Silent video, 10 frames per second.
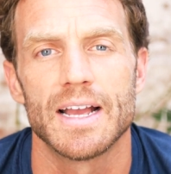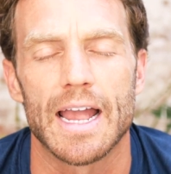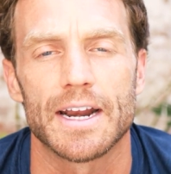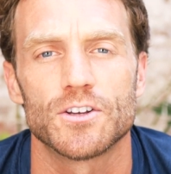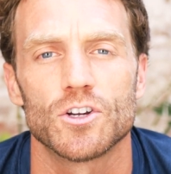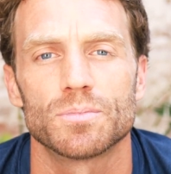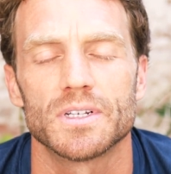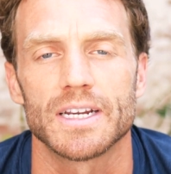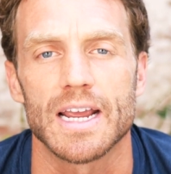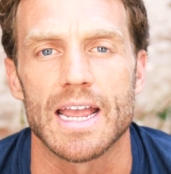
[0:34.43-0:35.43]
and
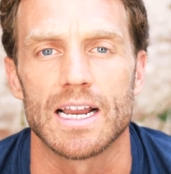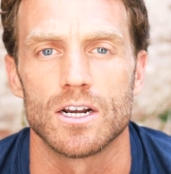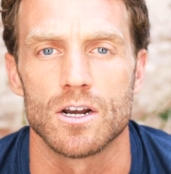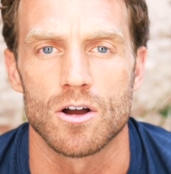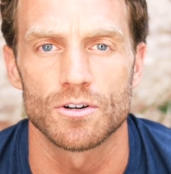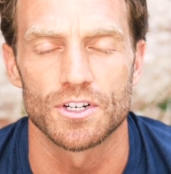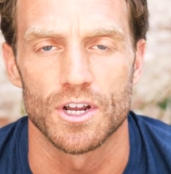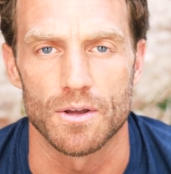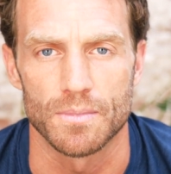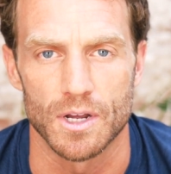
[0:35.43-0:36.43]
adopting a
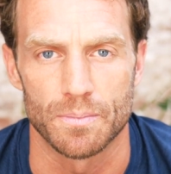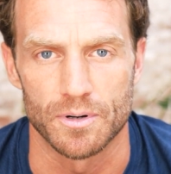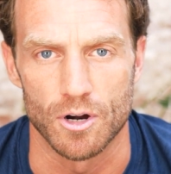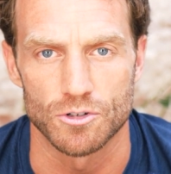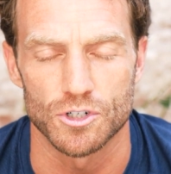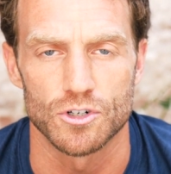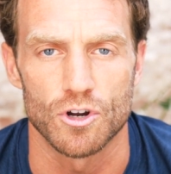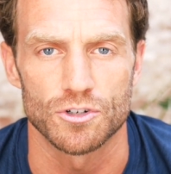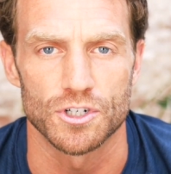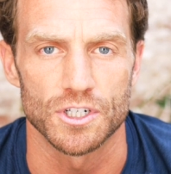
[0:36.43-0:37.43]
long-term approach,
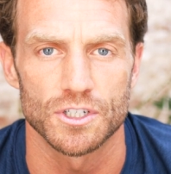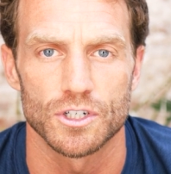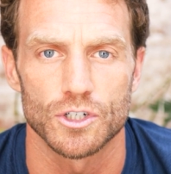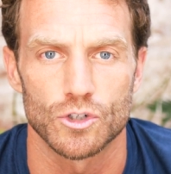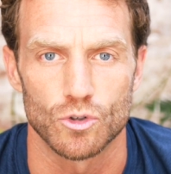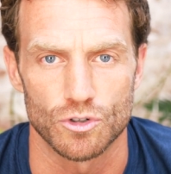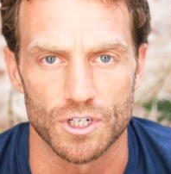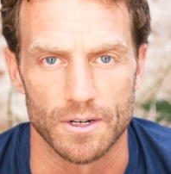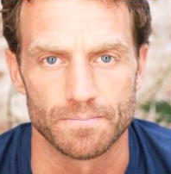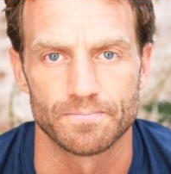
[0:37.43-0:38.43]
not just
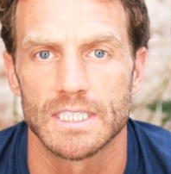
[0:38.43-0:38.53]
short-term.